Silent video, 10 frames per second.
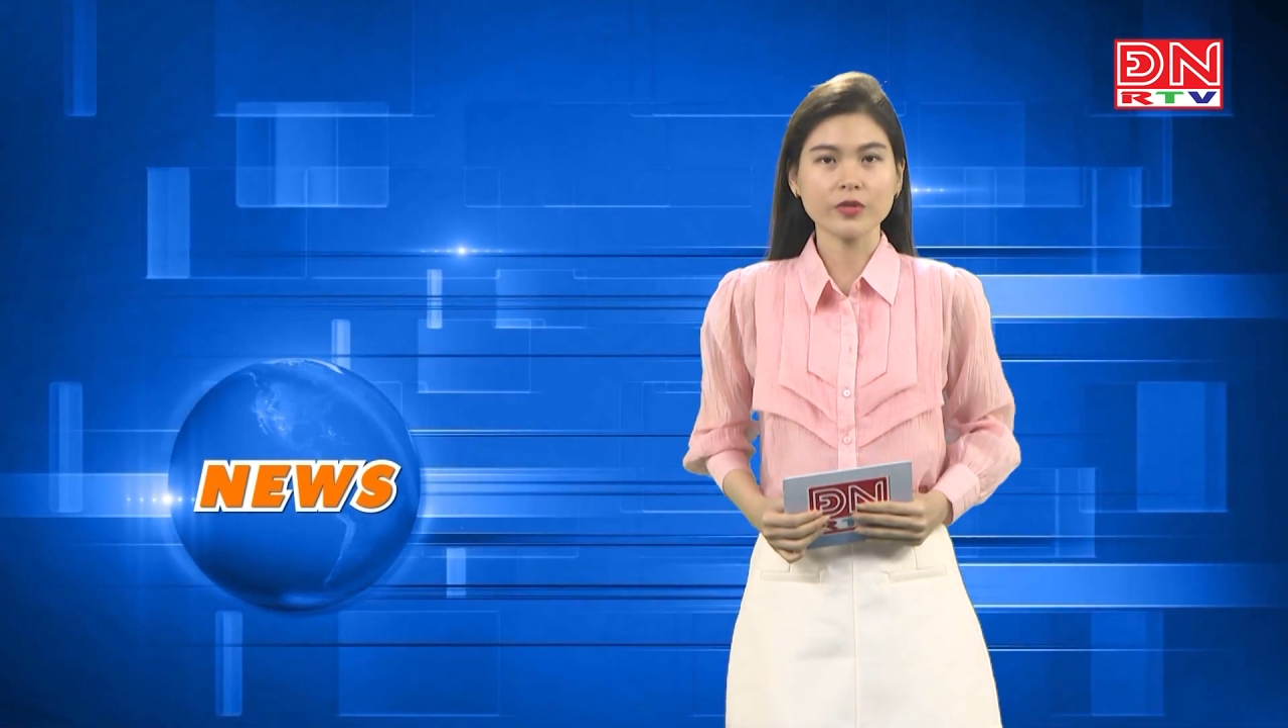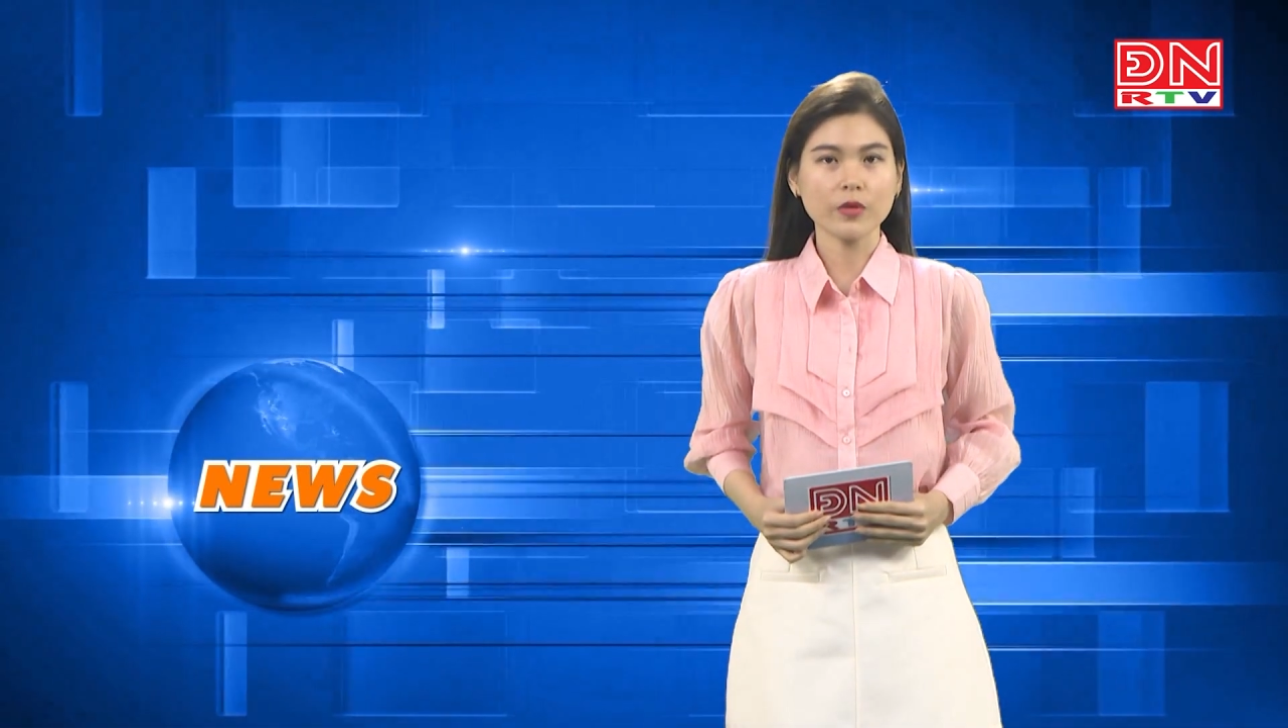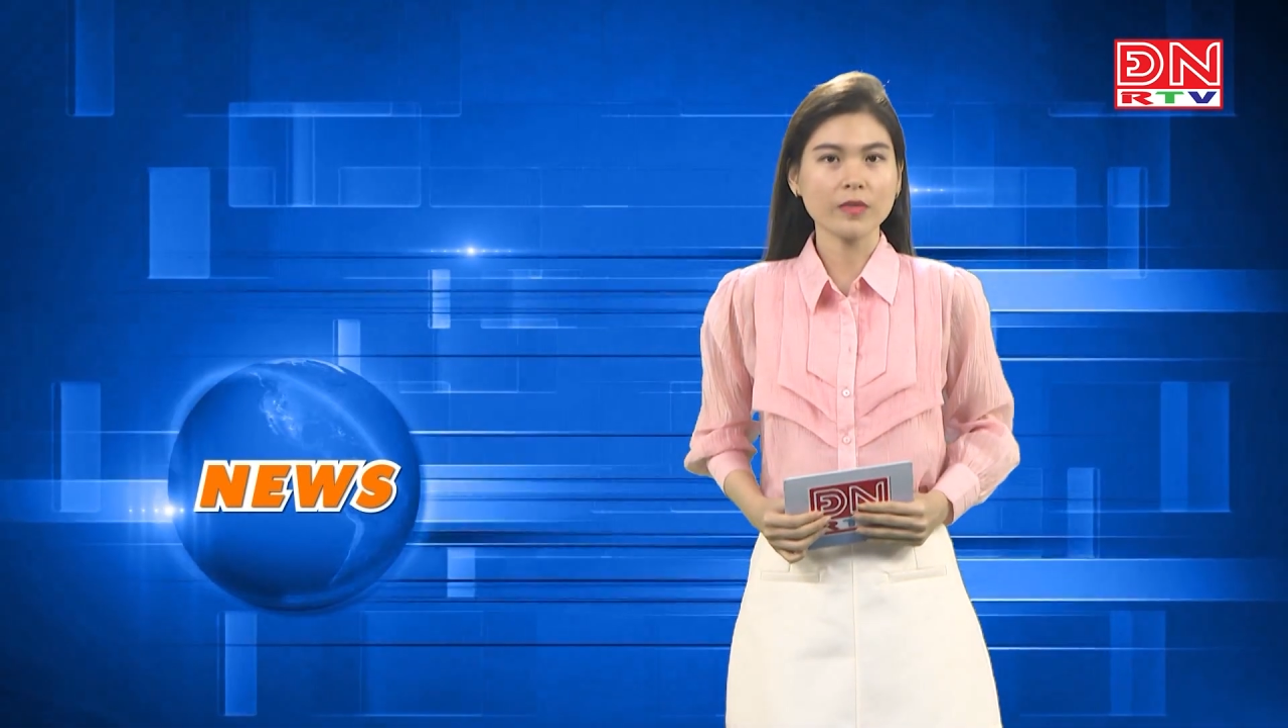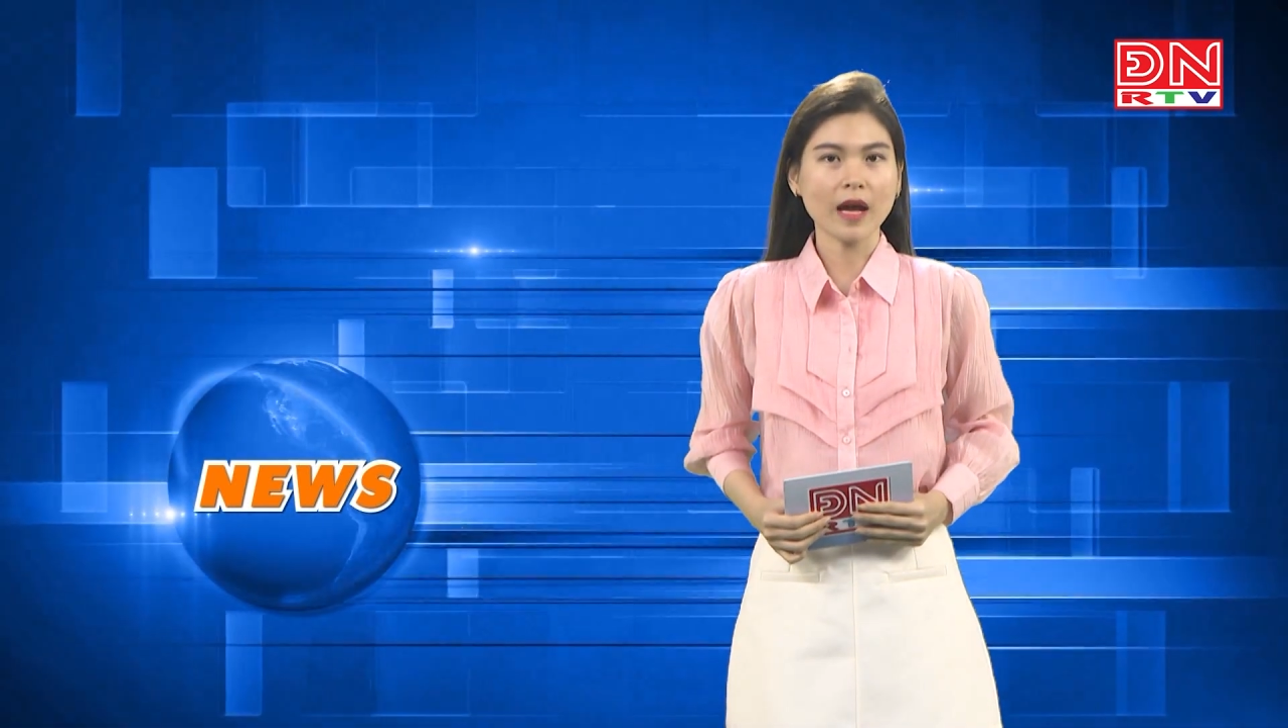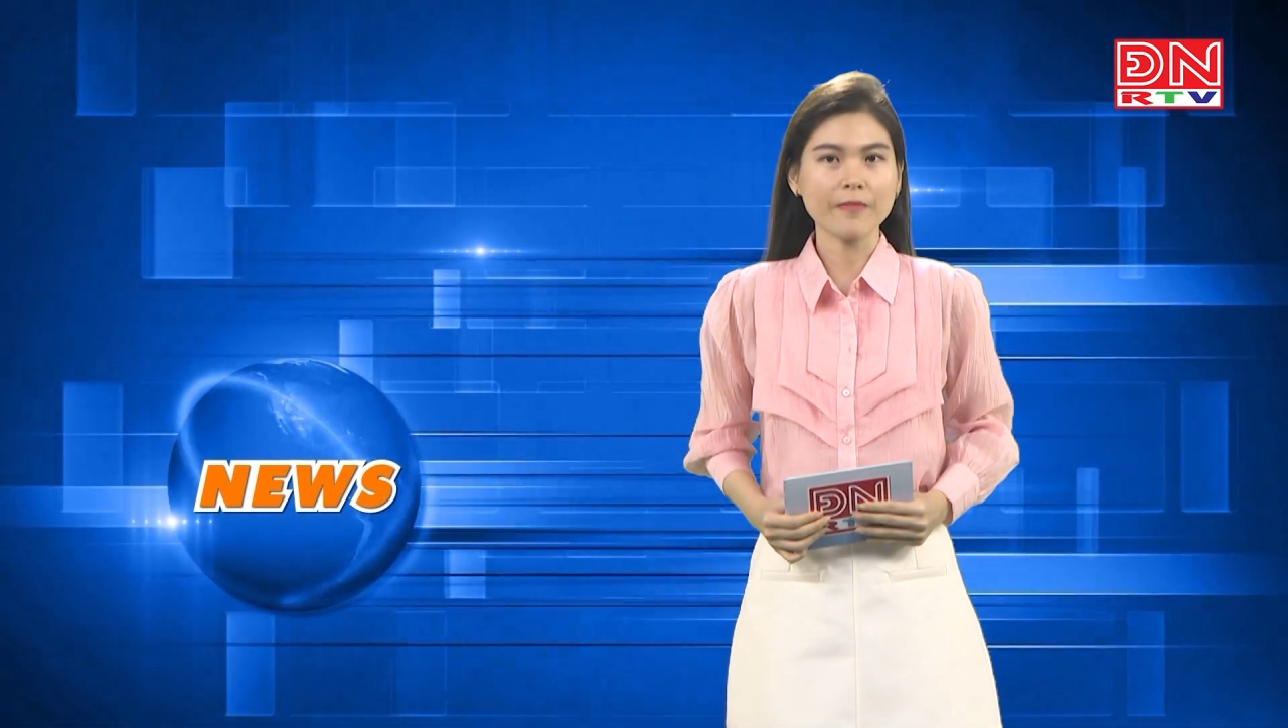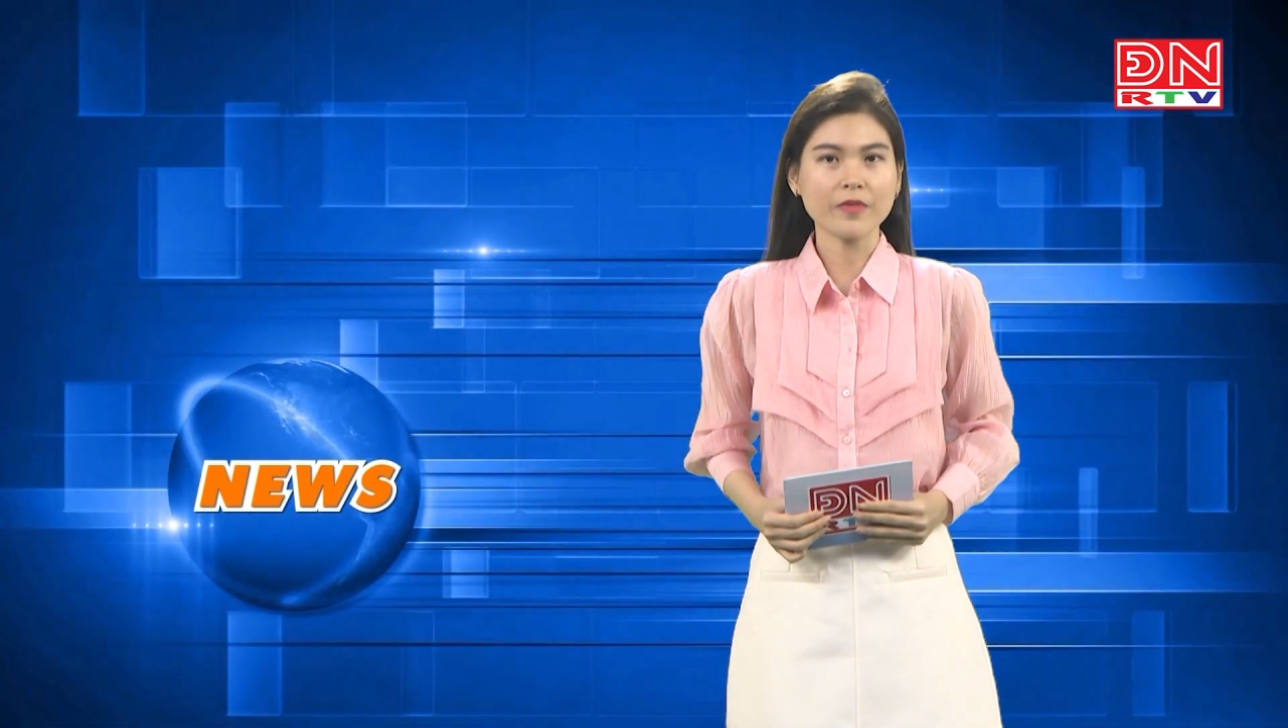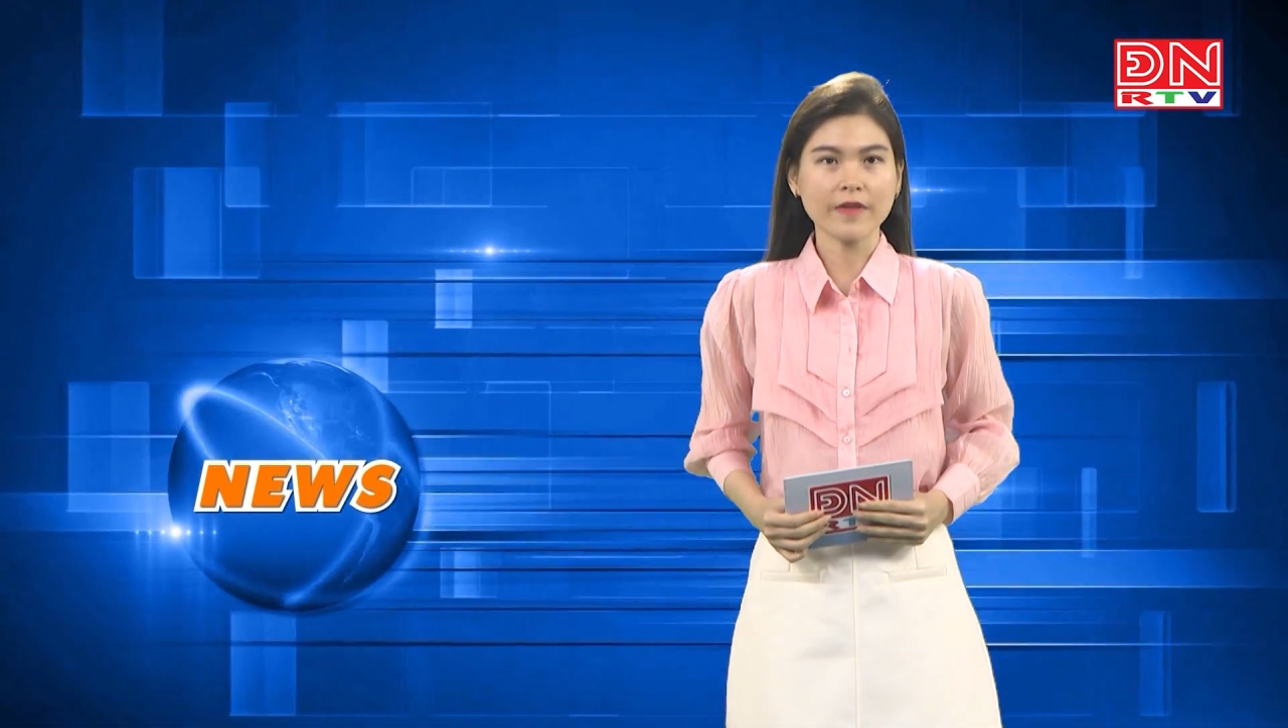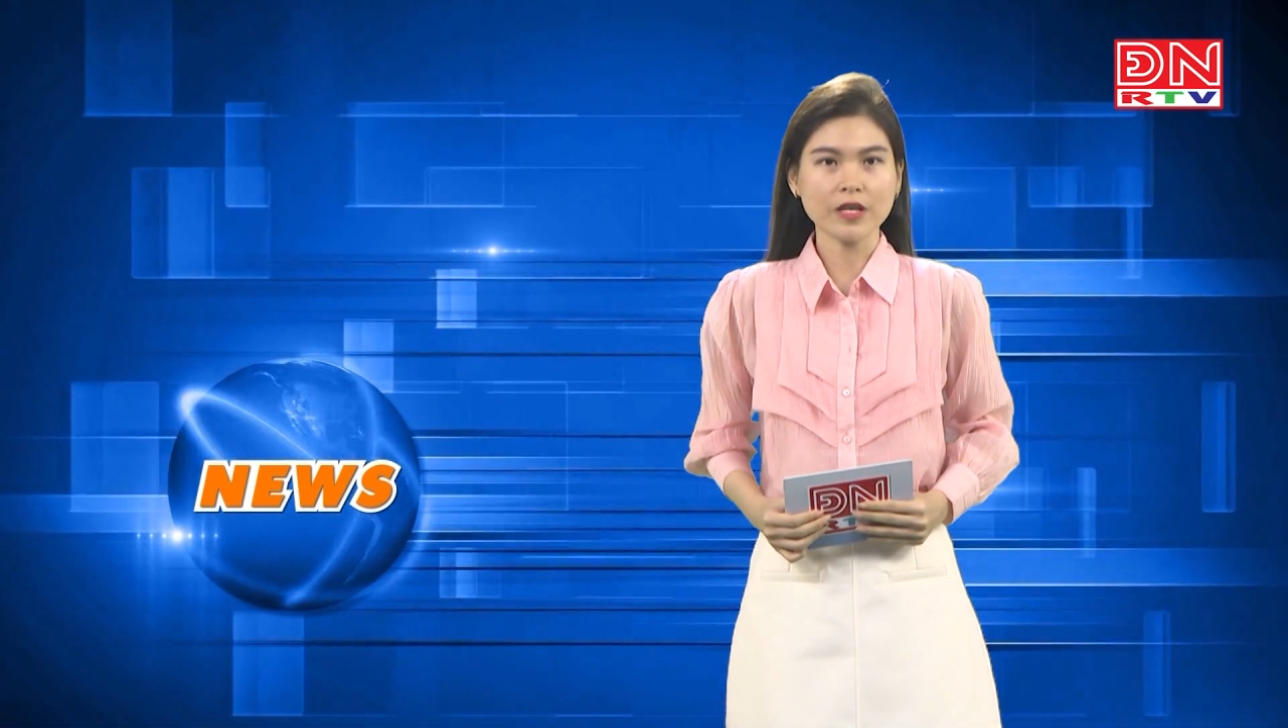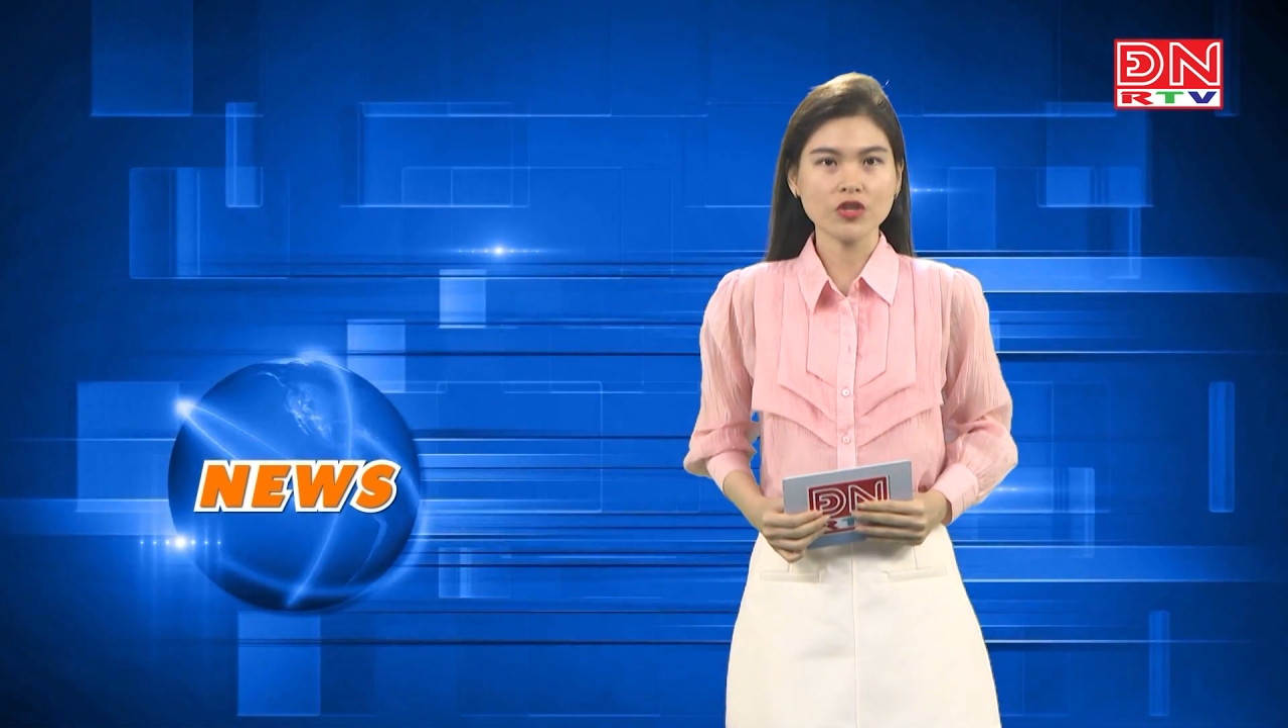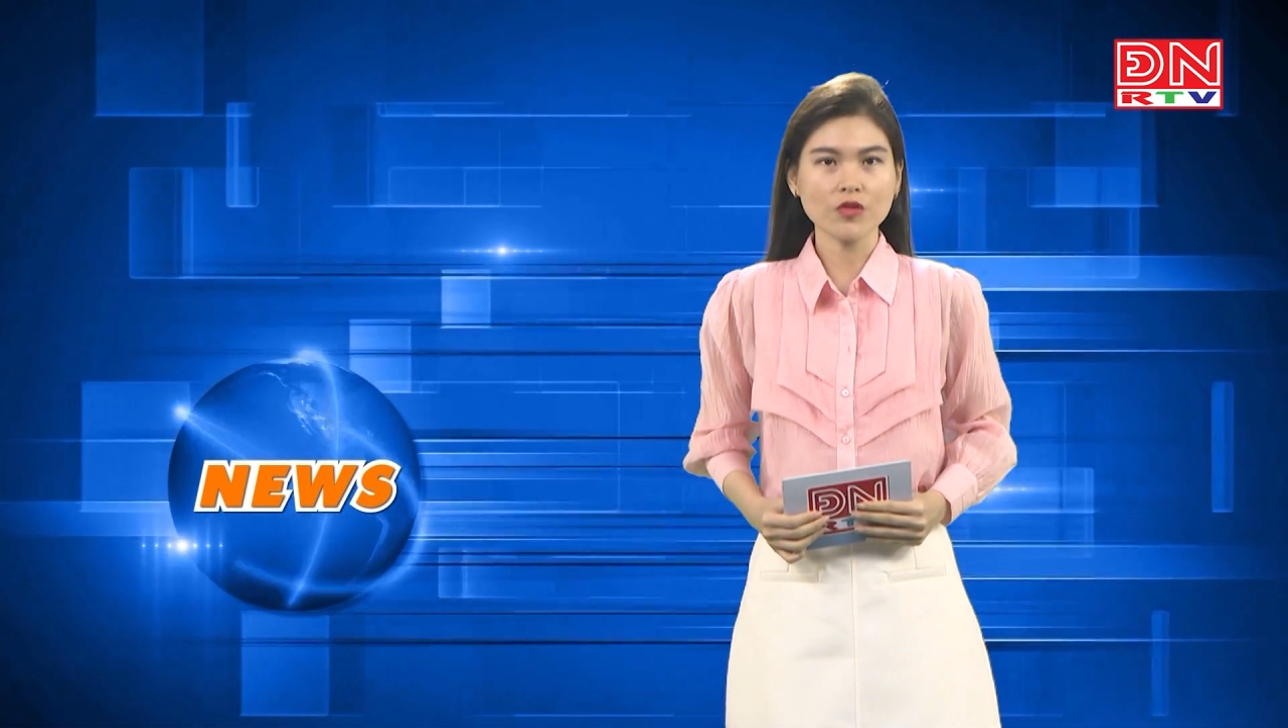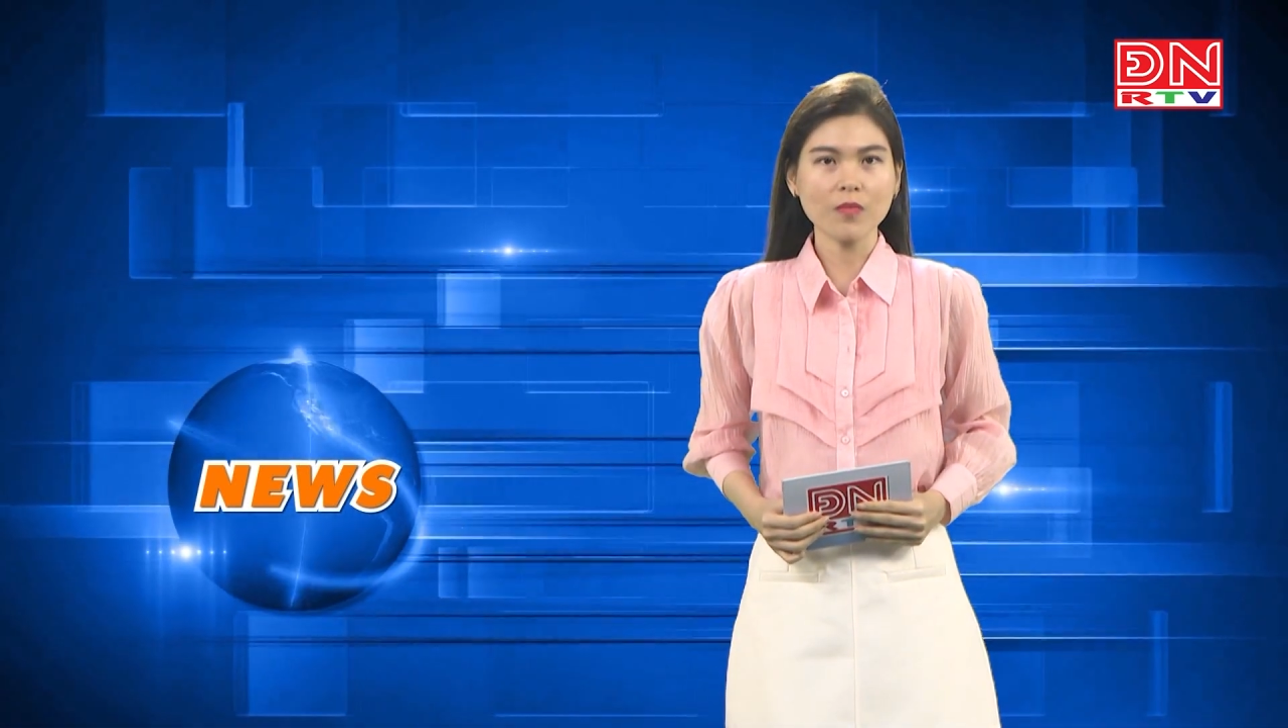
the Nai Provincial